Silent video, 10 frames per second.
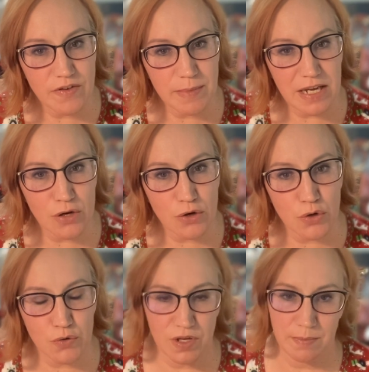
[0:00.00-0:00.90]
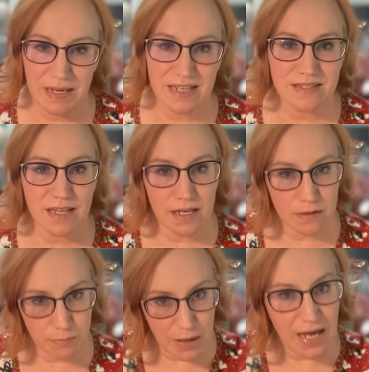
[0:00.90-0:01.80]
maker that makes like
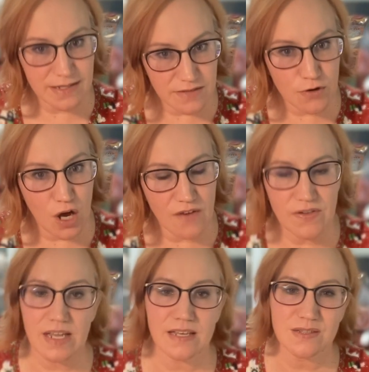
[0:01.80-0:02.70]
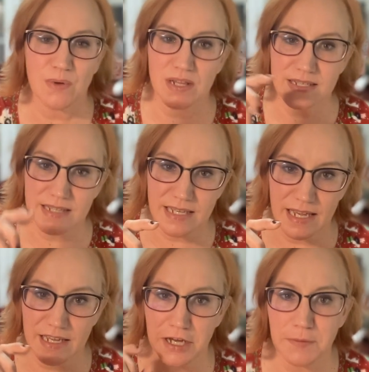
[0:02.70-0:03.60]
pots of coffee as well as the
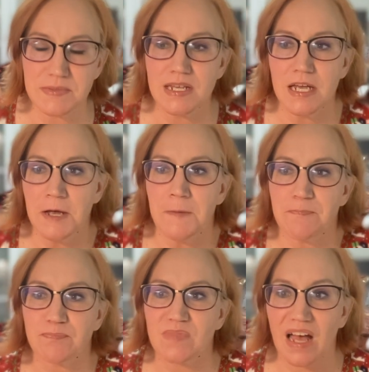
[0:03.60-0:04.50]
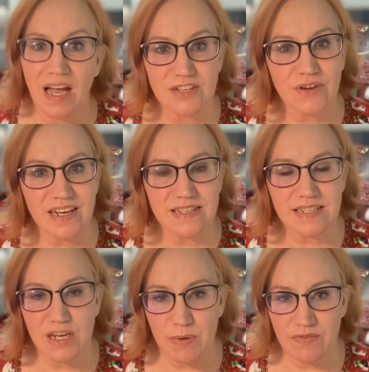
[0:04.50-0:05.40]
K-cups. I try to
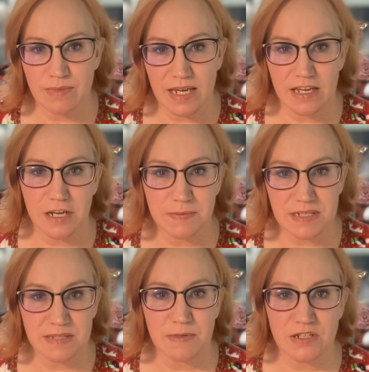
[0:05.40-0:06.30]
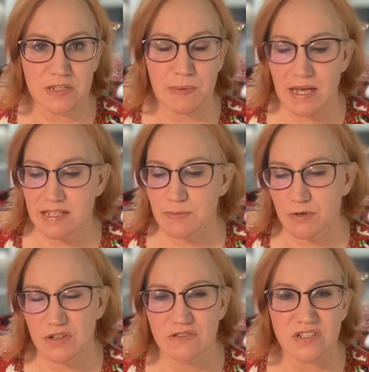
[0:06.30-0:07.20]
stay away from K-cups as much as
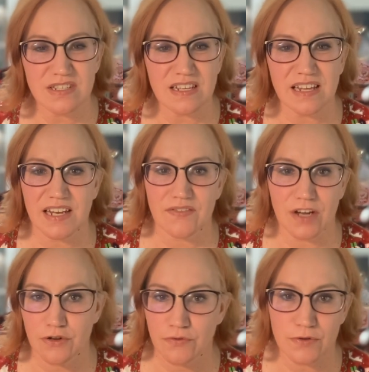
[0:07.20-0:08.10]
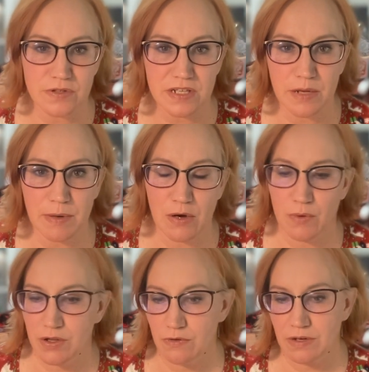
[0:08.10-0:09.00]
possible. There's just a lot of controversy about
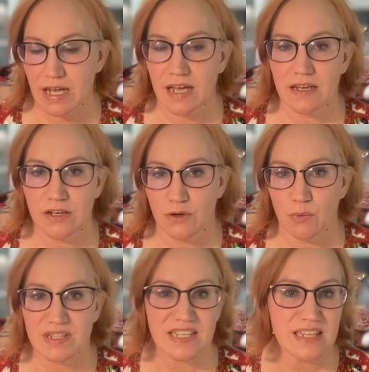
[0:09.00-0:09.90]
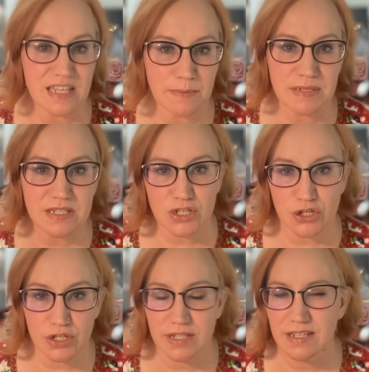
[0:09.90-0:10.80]
whether or not, you know, what's in them is
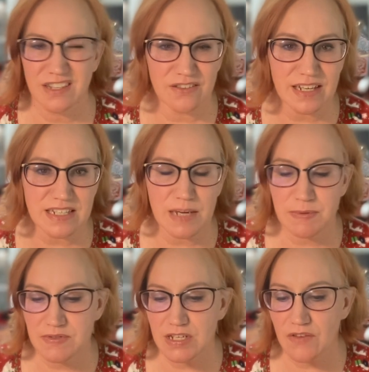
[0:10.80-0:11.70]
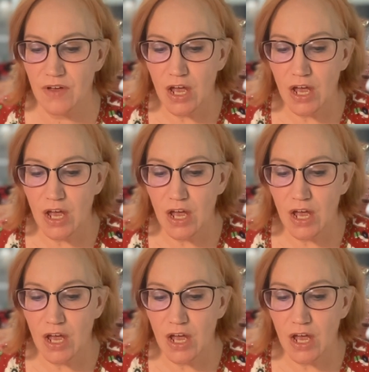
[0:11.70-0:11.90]
good, you know, that type of stuff.